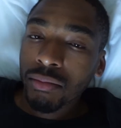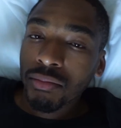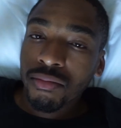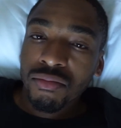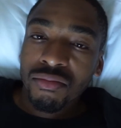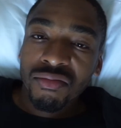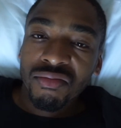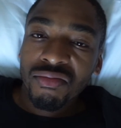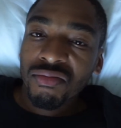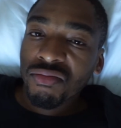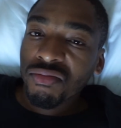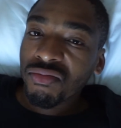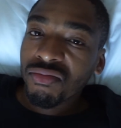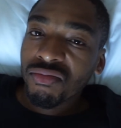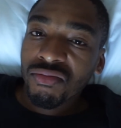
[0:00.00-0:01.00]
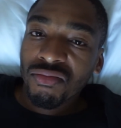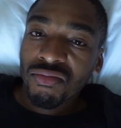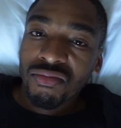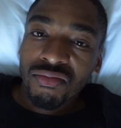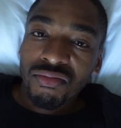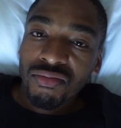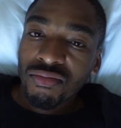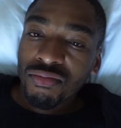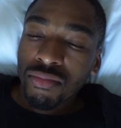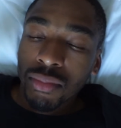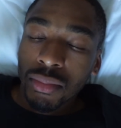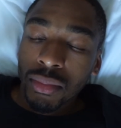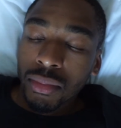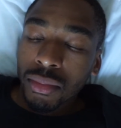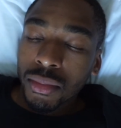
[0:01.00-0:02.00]

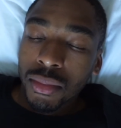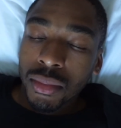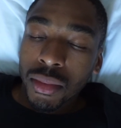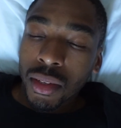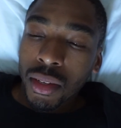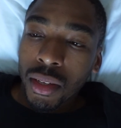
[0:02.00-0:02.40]
Nobody speaks.